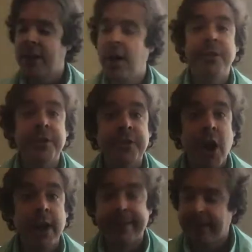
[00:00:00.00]
on the
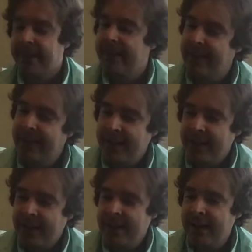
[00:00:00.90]
docket,
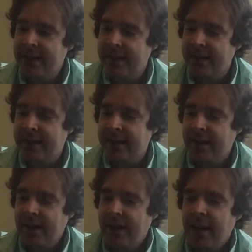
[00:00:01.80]
is
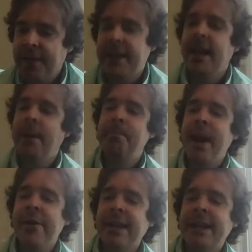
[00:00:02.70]
The
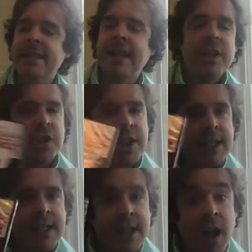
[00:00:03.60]

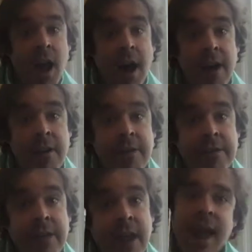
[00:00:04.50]
Americanization
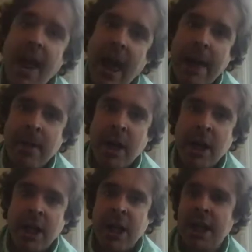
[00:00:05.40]
of
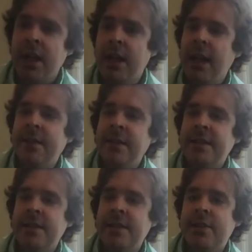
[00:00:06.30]
Emily. And this
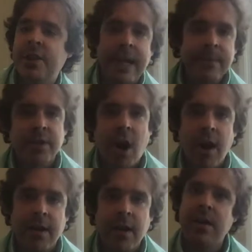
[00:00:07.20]
is James
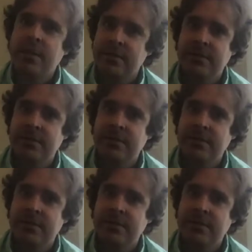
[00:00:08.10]
Garner,